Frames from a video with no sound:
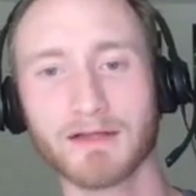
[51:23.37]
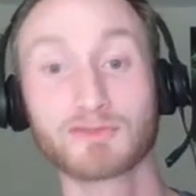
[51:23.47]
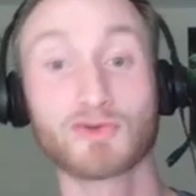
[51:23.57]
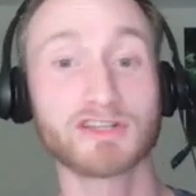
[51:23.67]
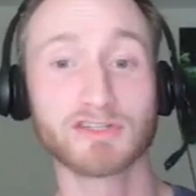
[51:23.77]

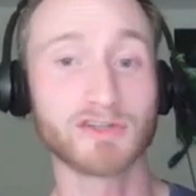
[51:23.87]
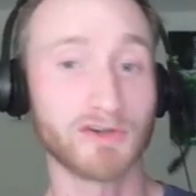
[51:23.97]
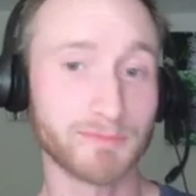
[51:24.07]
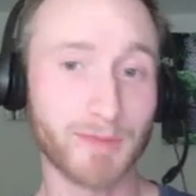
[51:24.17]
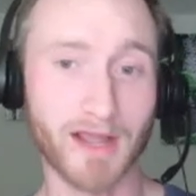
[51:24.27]
trusted
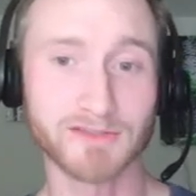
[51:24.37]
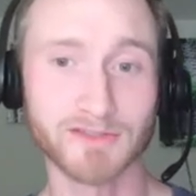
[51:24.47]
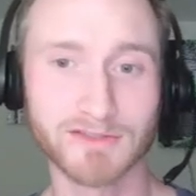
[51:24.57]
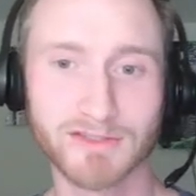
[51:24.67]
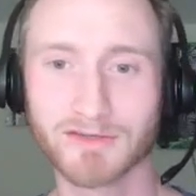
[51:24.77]
cult
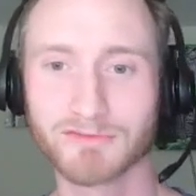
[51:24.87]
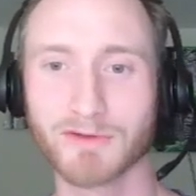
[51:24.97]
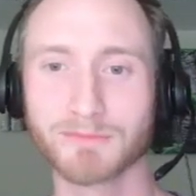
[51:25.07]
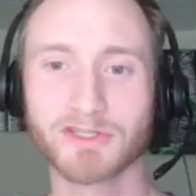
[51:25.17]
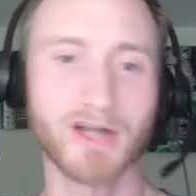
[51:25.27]
pastors
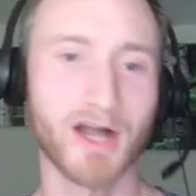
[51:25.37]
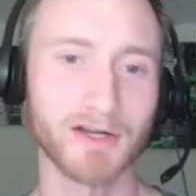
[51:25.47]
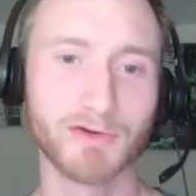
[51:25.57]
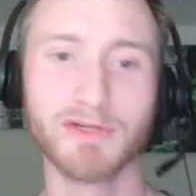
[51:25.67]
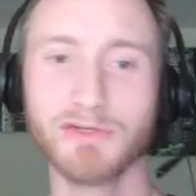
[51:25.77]
from Chicago and